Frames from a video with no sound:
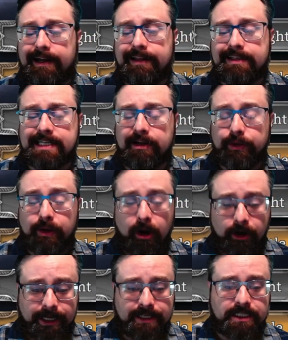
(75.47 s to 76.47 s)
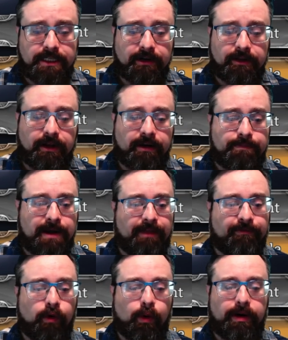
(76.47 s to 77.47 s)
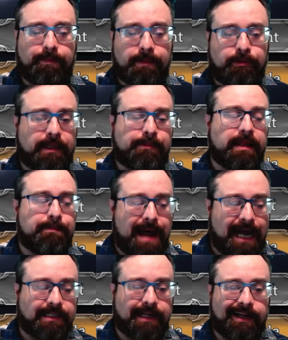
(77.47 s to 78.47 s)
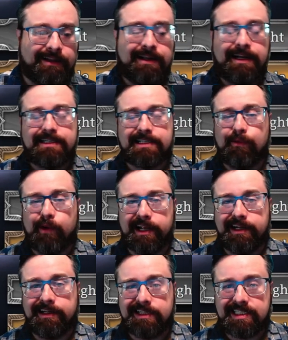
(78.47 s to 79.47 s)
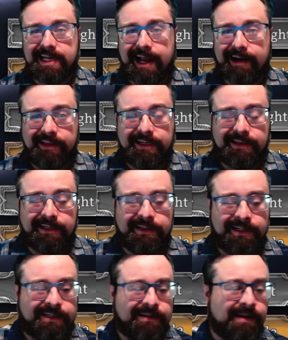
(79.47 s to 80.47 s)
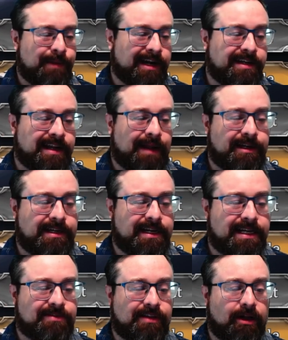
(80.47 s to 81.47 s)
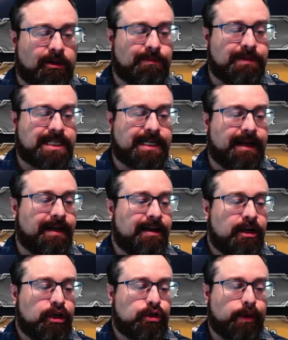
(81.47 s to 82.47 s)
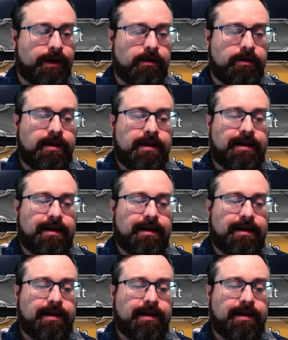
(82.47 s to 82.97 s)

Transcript: Skeletal Guardians here. They're going to path forward. I'm going to put them on the back tile because I want to stagger the amount of time that it takes for the ultimates to get triggered.